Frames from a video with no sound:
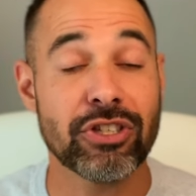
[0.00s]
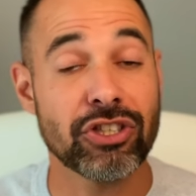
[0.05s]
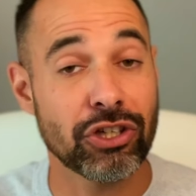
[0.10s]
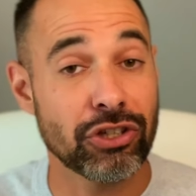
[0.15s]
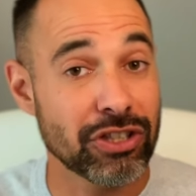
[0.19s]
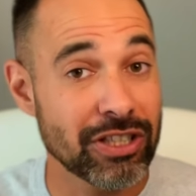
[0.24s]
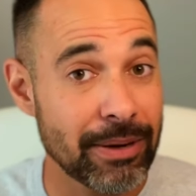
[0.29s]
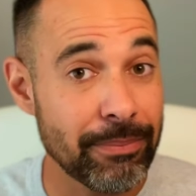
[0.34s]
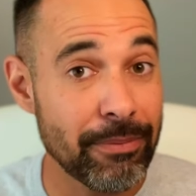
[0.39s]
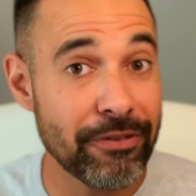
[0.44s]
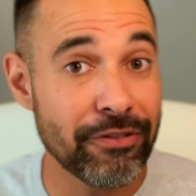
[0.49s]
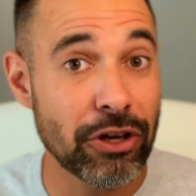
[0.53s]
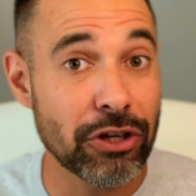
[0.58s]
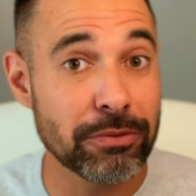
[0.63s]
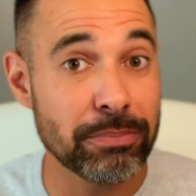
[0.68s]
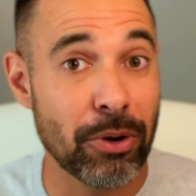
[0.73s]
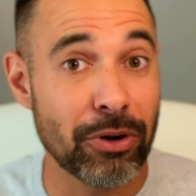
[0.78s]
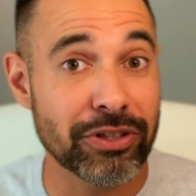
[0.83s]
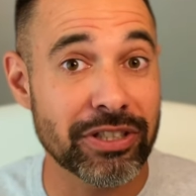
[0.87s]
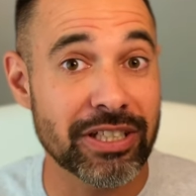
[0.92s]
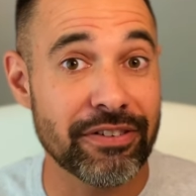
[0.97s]
So some of those
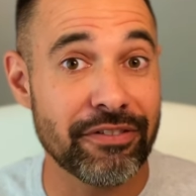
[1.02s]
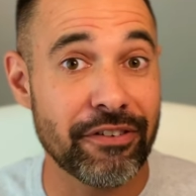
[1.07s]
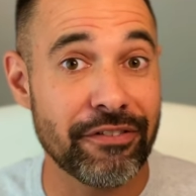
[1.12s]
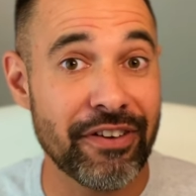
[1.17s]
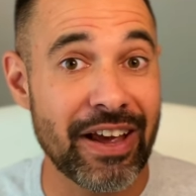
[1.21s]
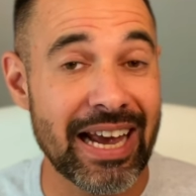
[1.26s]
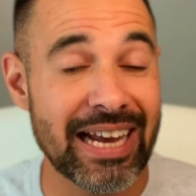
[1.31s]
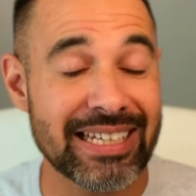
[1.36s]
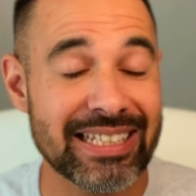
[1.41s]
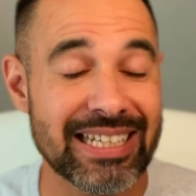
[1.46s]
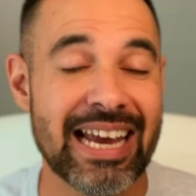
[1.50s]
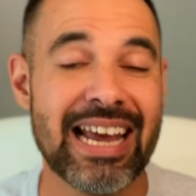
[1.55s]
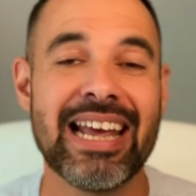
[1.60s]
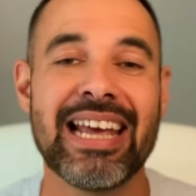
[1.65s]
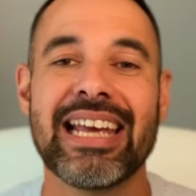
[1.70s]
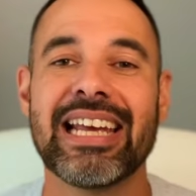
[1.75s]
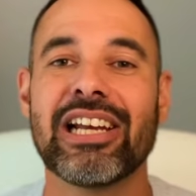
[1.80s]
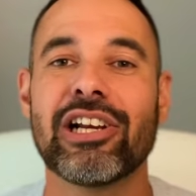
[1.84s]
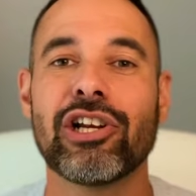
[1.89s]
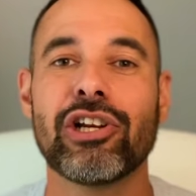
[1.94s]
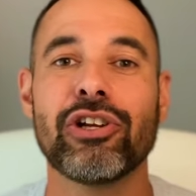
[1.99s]
positive effects
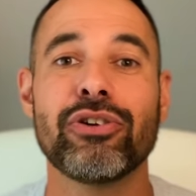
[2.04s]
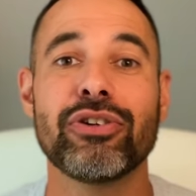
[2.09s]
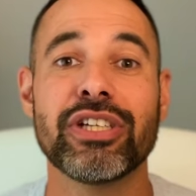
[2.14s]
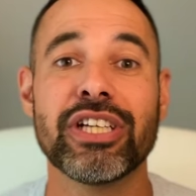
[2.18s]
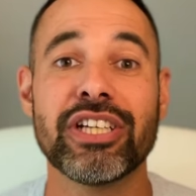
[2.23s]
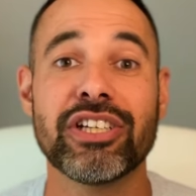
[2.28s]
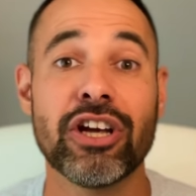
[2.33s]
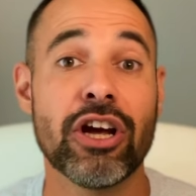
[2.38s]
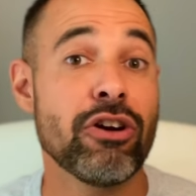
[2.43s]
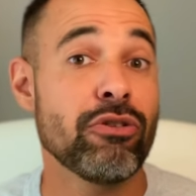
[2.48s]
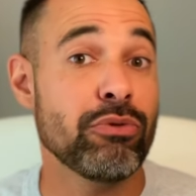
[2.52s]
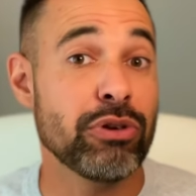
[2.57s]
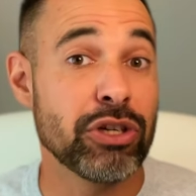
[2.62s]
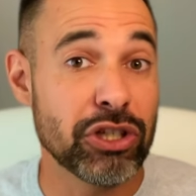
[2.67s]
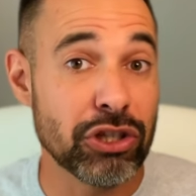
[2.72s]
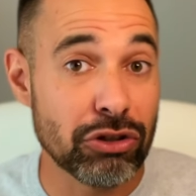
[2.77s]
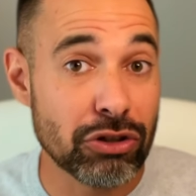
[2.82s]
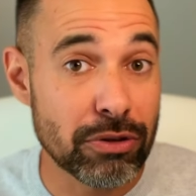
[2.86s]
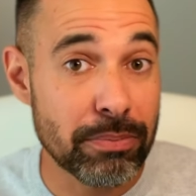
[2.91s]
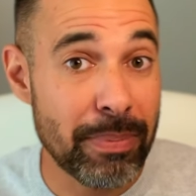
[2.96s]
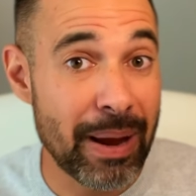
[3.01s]
included
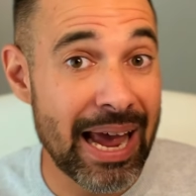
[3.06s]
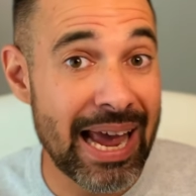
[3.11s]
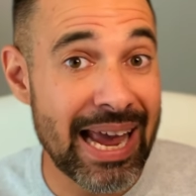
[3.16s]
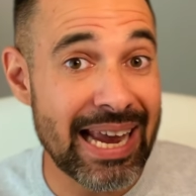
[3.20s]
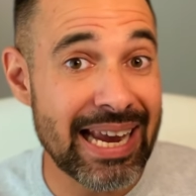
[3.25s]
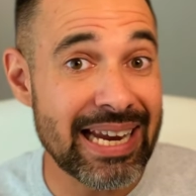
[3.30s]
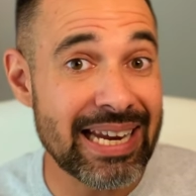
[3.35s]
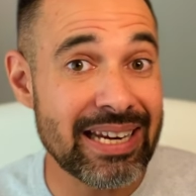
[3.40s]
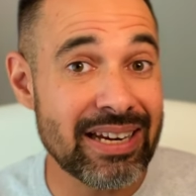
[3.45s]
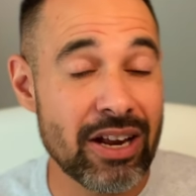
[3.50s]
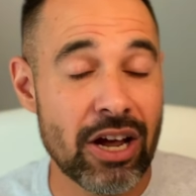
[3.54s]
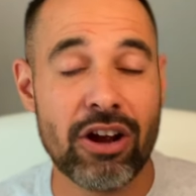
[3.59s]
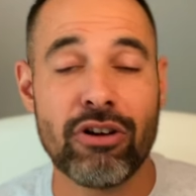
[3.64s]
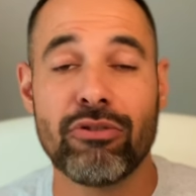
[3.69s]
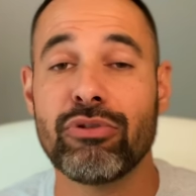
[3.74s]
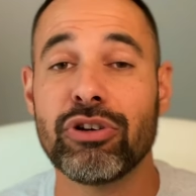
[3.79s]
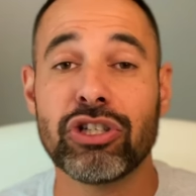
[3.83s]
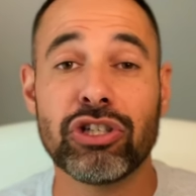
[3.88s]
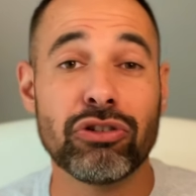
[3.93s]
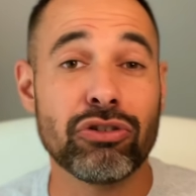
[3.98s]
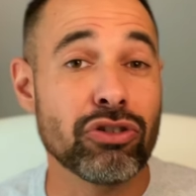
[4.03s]
reduced pain,
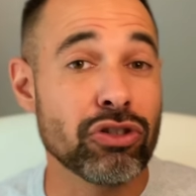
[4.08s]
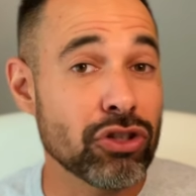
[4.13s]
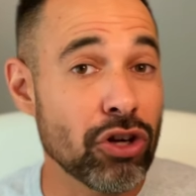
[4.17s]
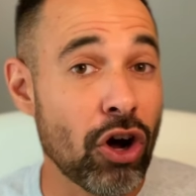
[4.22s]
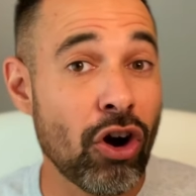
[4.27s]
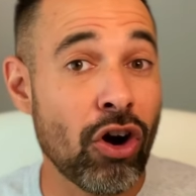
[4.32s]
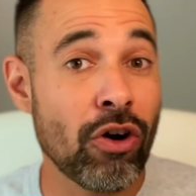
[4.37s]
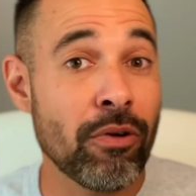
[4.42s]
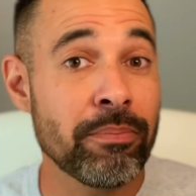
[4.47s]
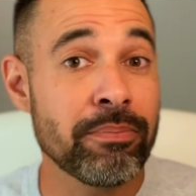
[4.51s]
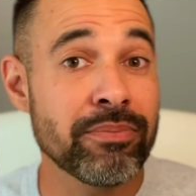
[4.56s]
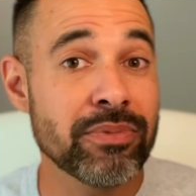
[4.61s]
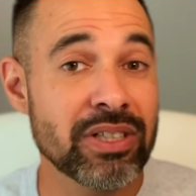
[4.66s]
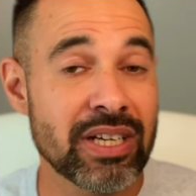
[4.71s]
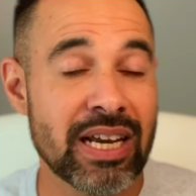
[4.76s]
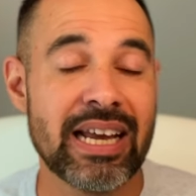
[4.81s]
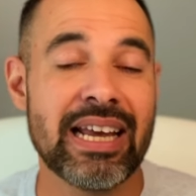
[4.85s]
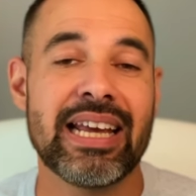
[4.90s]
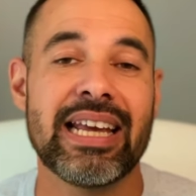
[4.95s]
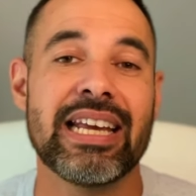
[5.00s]
reduced DOMS,